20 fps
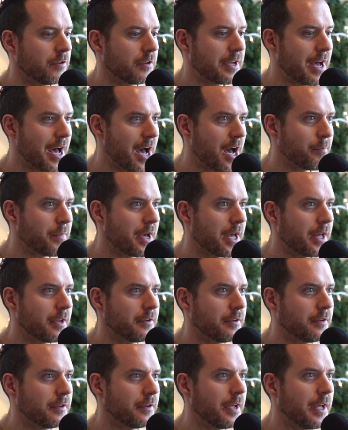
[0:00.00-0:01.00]

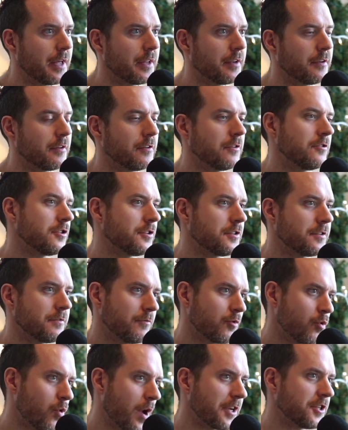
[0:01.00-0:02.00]
comment and
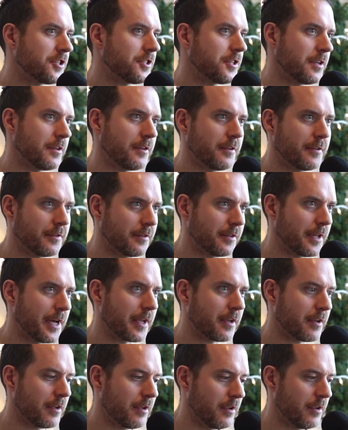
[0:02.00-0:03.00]
just questioned
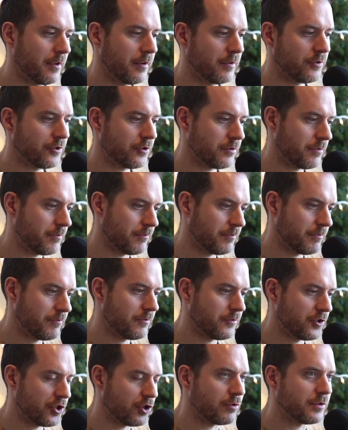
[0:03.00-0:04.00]
like
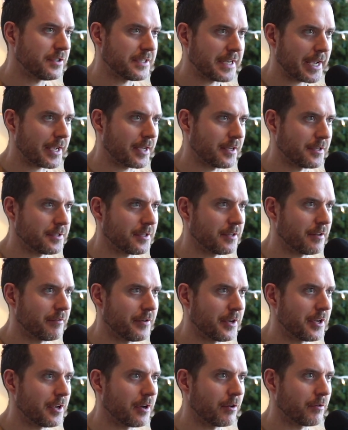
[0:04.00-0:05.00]
2 seconds in the
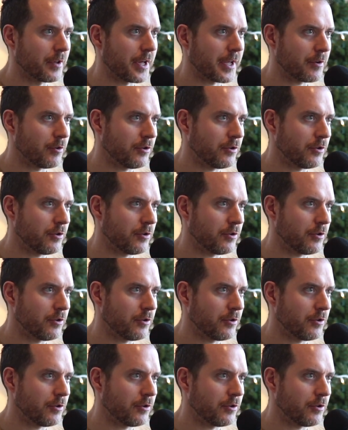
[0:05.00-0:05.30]
video, like,